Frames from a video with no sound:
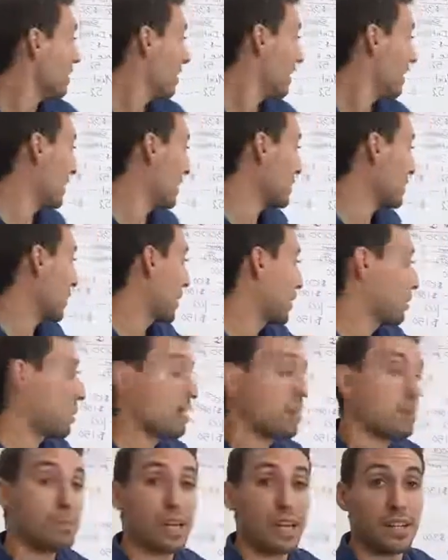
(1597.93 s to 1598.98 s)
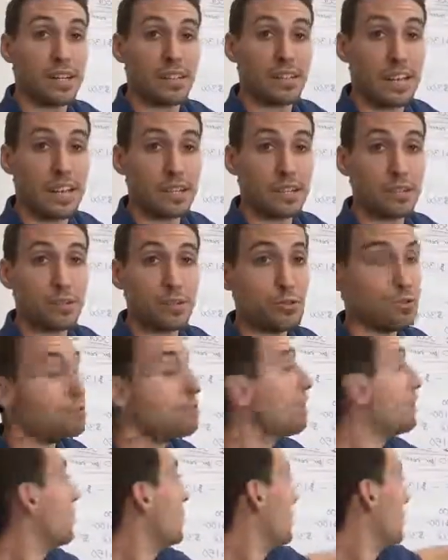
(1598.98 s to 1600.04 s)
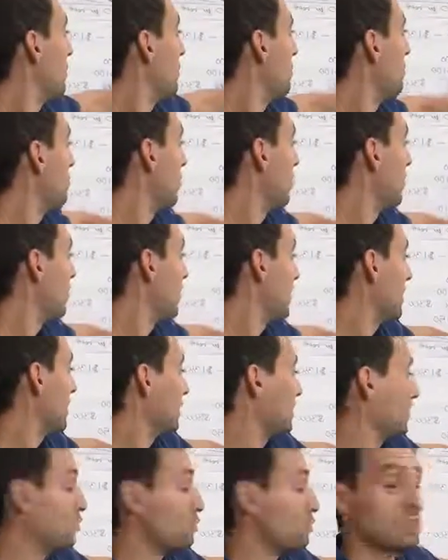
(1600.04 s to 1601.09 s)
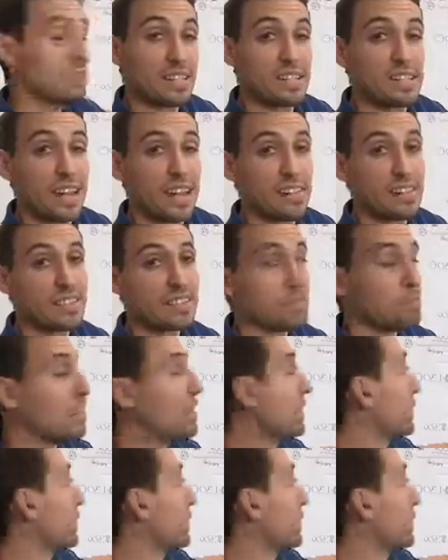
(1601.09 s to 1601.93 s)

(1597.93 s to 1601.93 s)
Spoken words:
And that's why I recommend that you set aside this money